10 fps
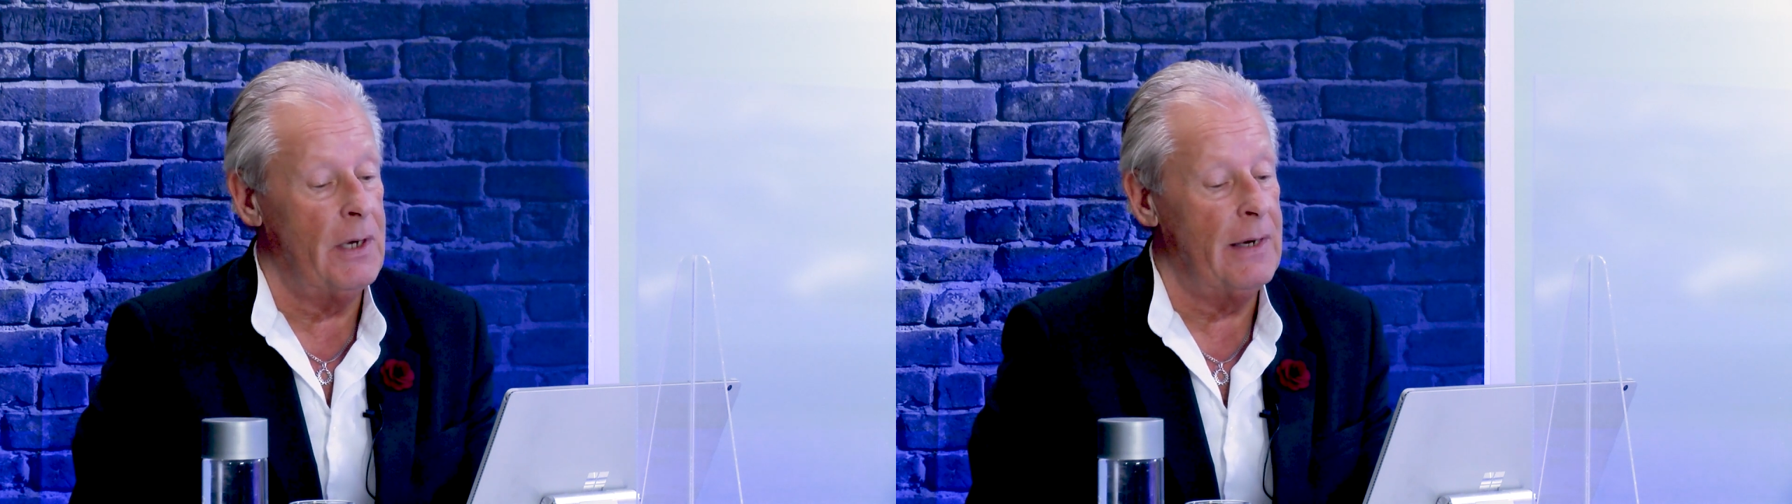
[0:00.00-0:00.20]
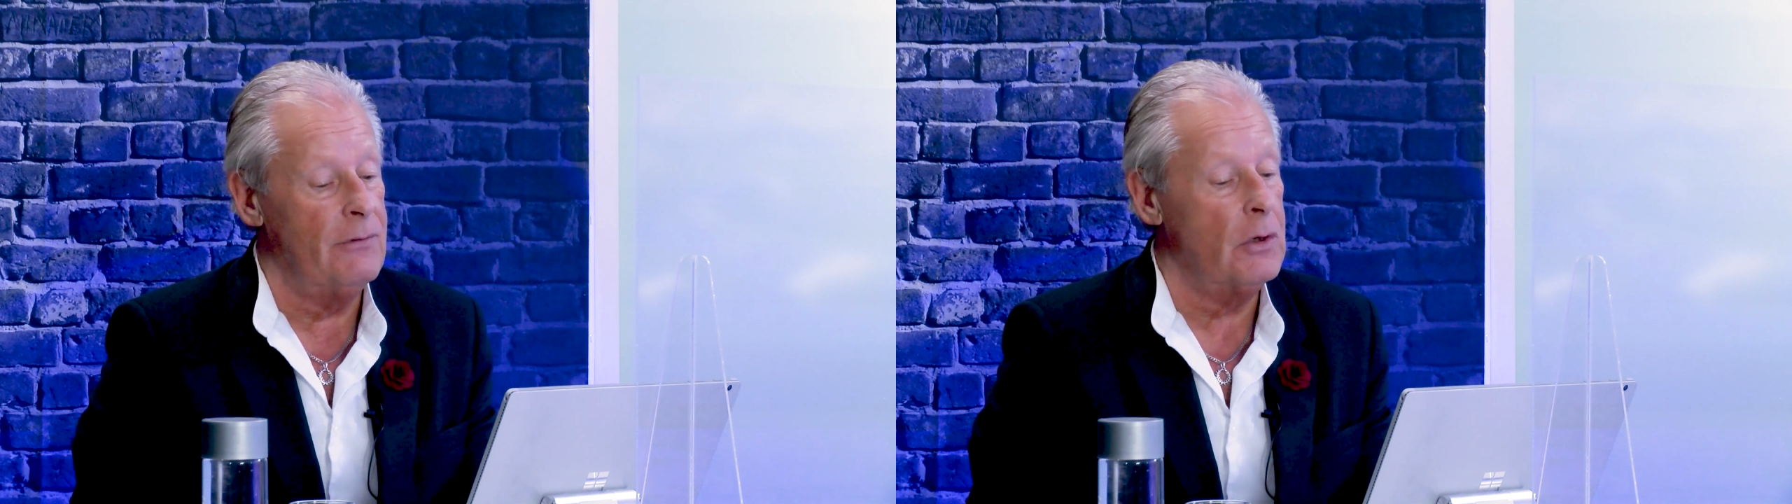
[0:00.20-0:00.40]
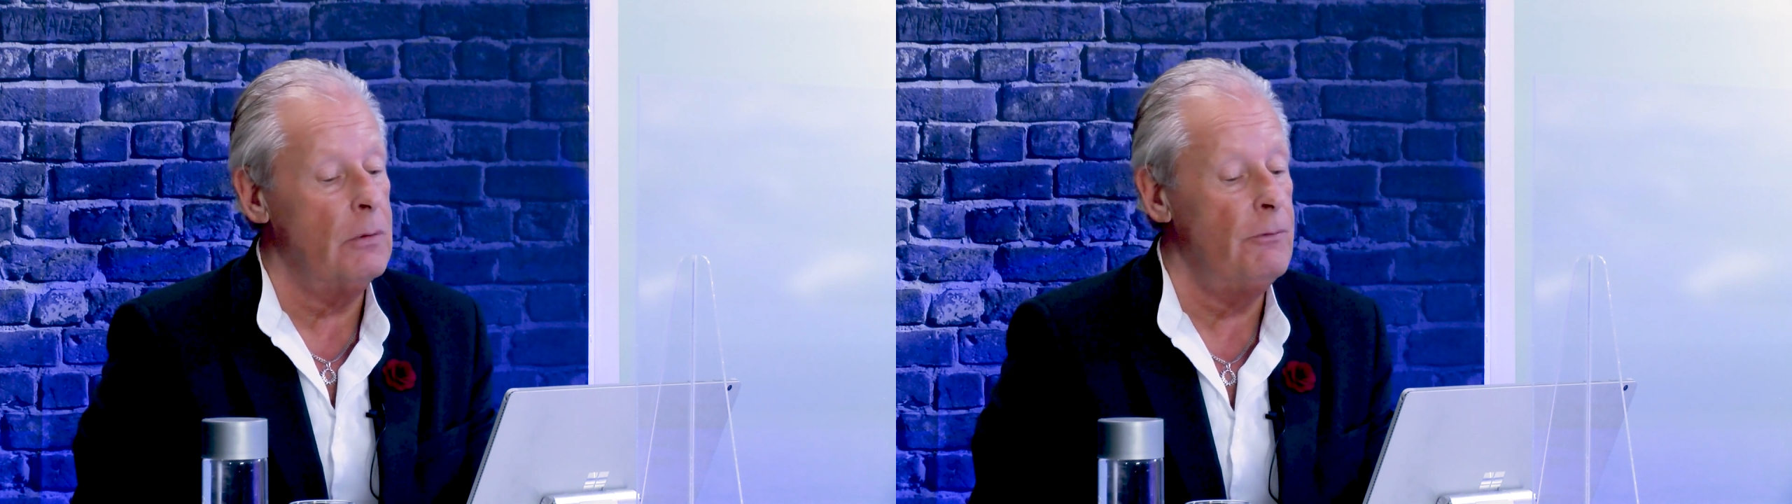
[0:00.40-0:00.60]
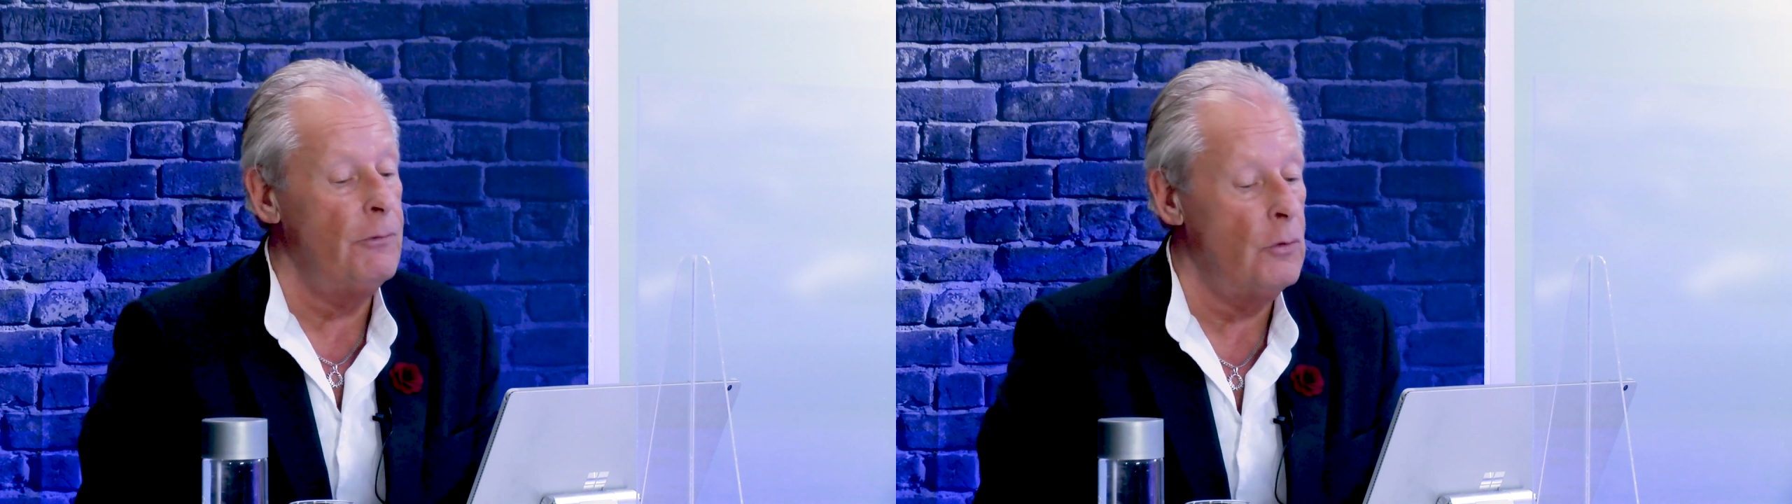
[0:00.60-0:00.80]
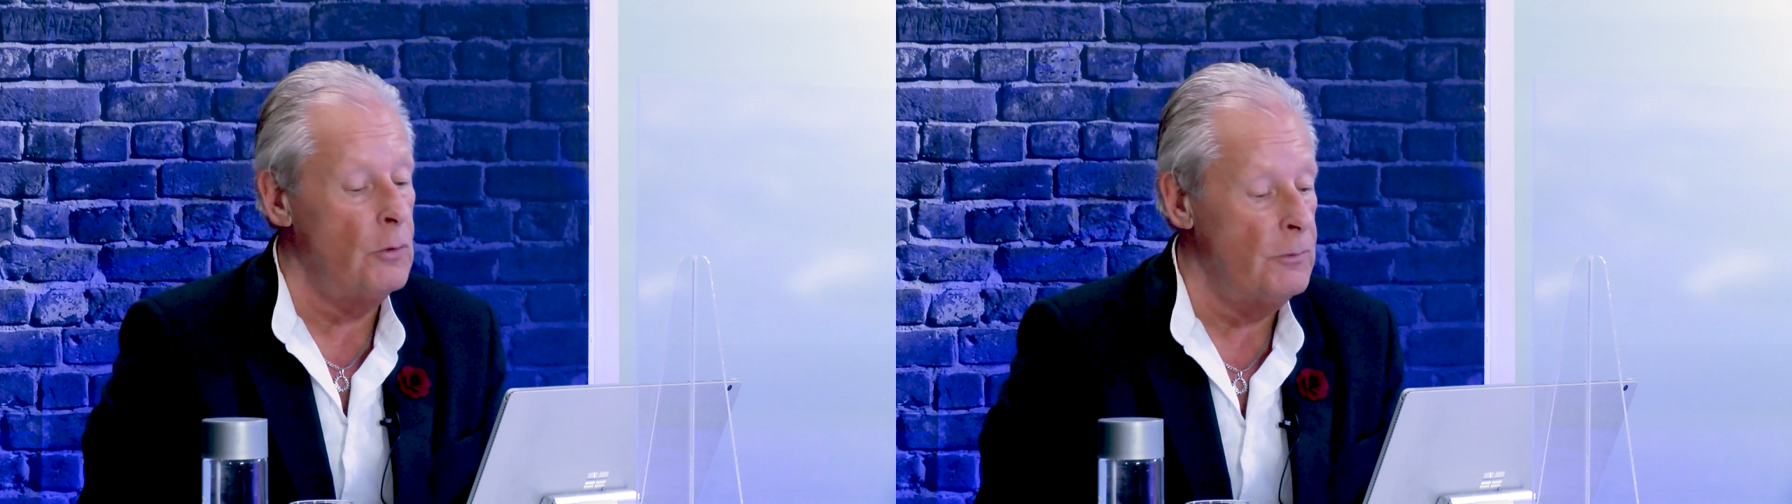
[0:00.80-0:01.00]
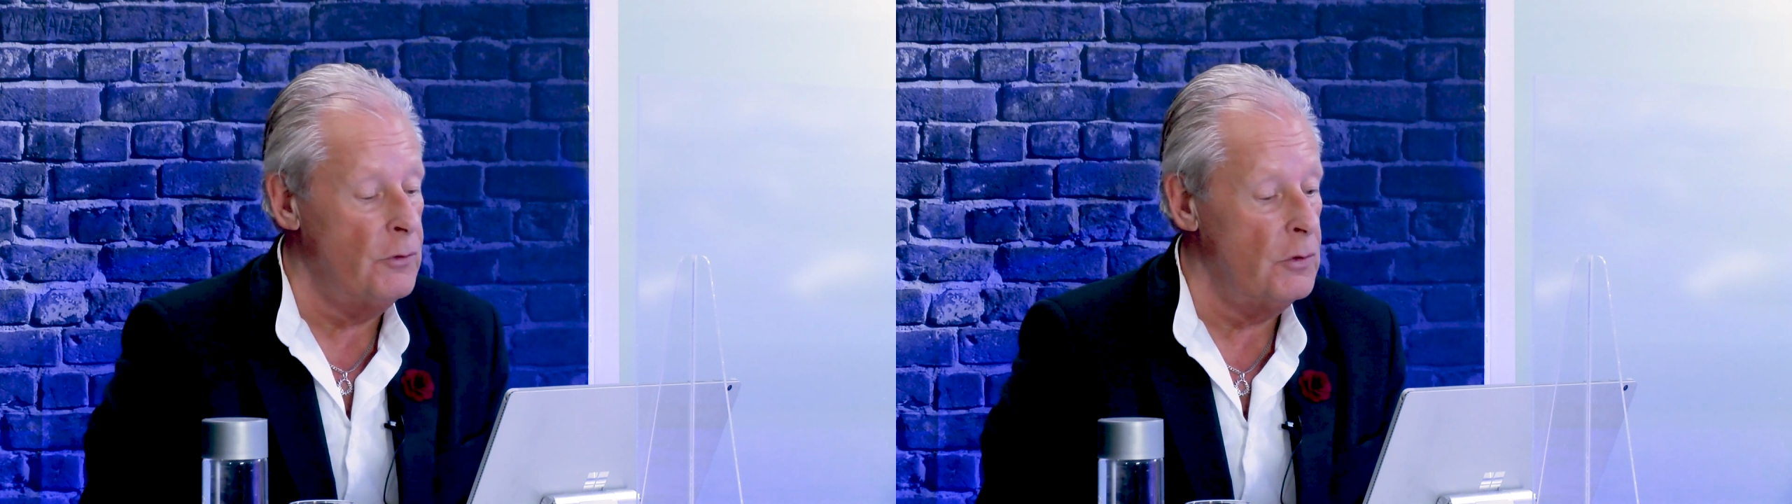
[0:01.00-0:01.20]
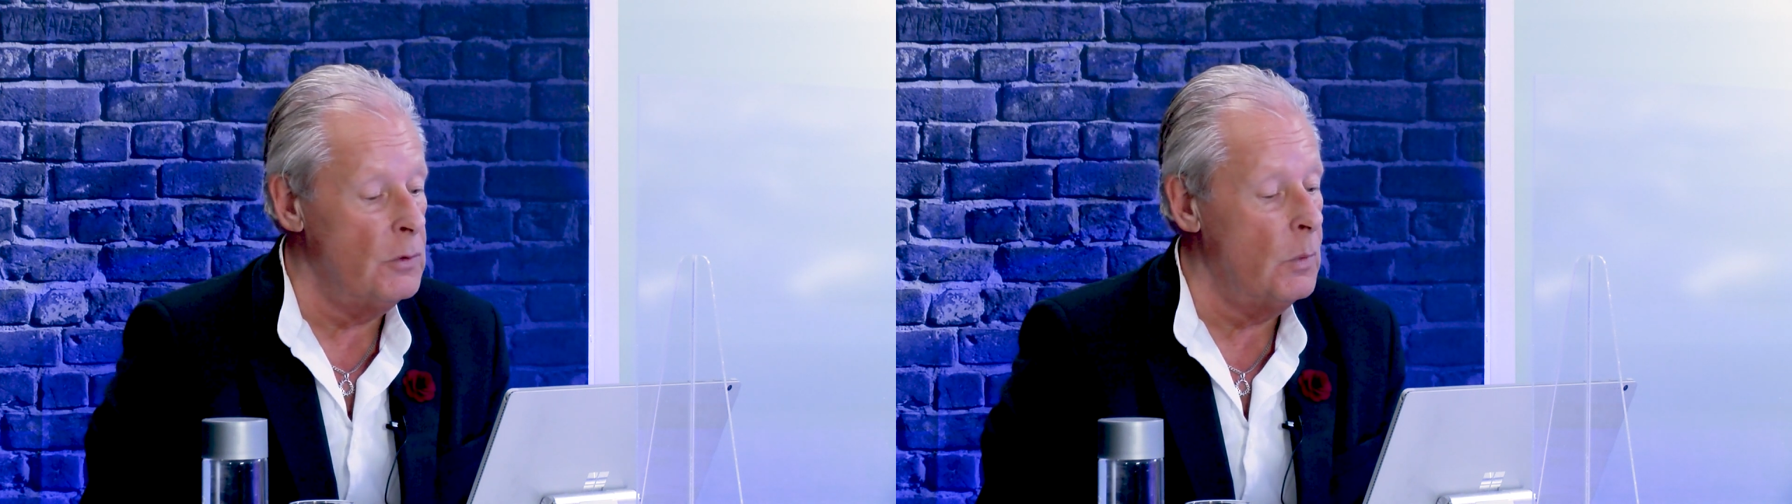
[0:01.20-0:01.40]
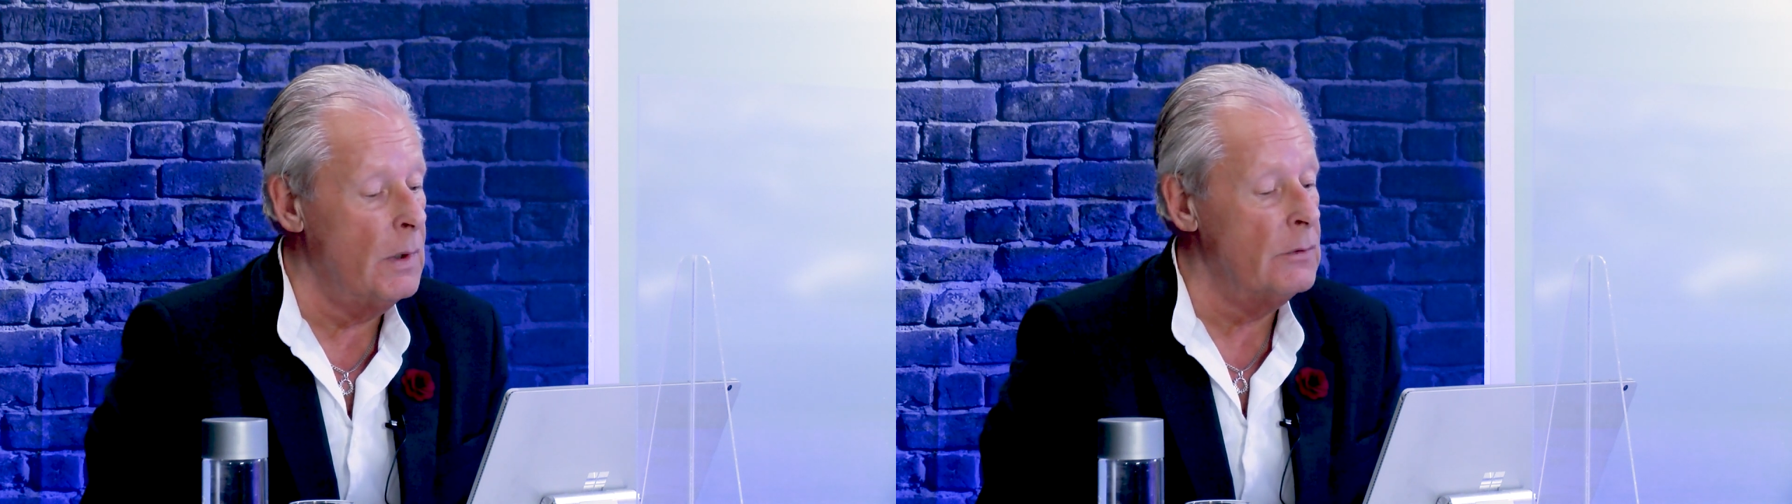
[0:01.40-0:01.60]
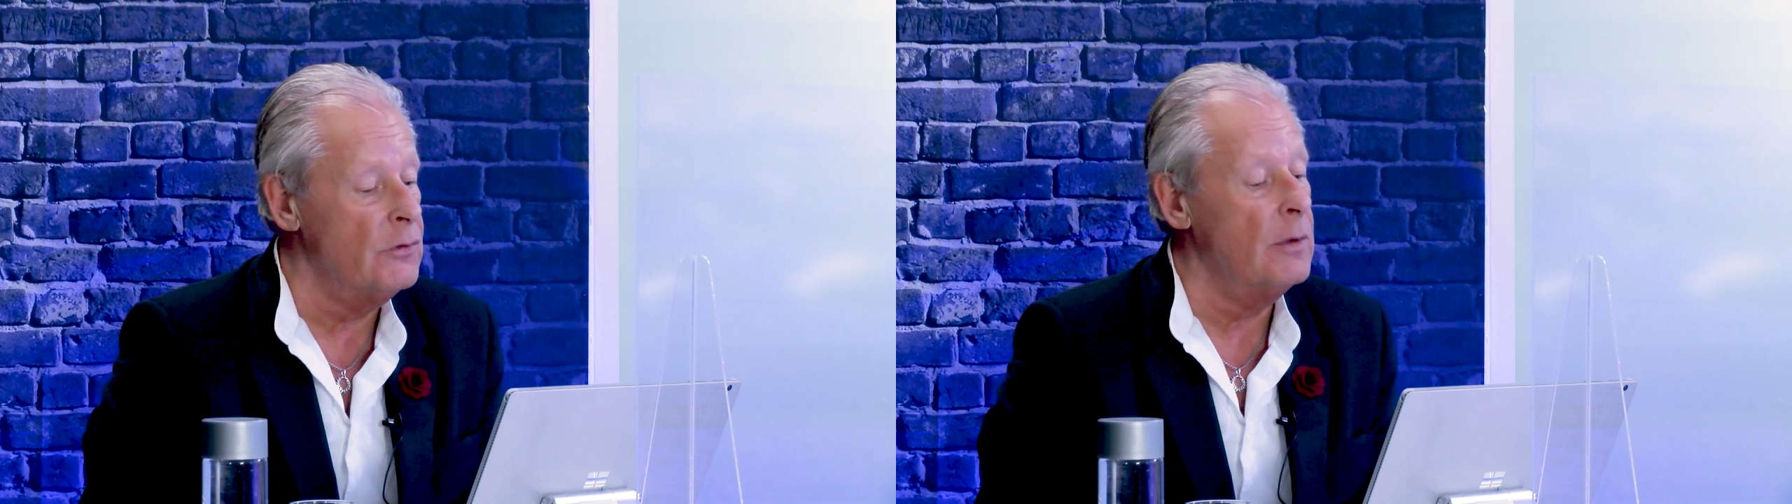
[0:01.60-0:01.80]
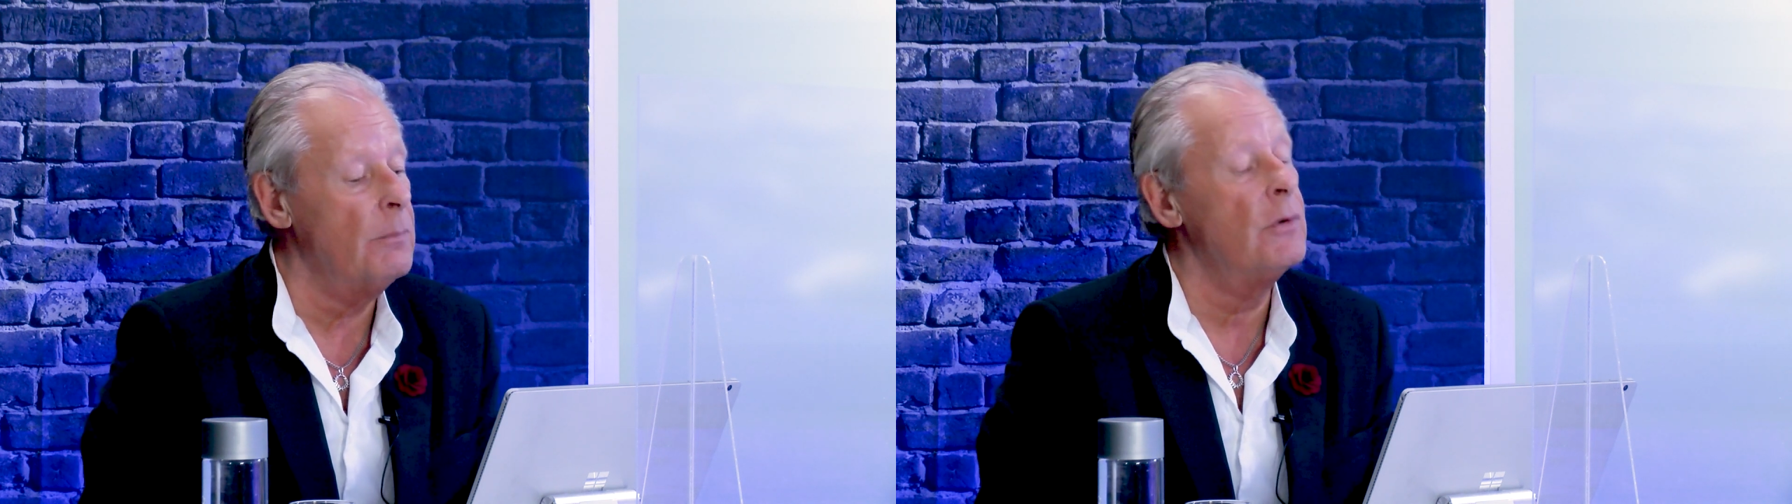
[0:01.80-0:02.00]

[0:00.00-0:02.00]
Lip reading: have to conform to whilst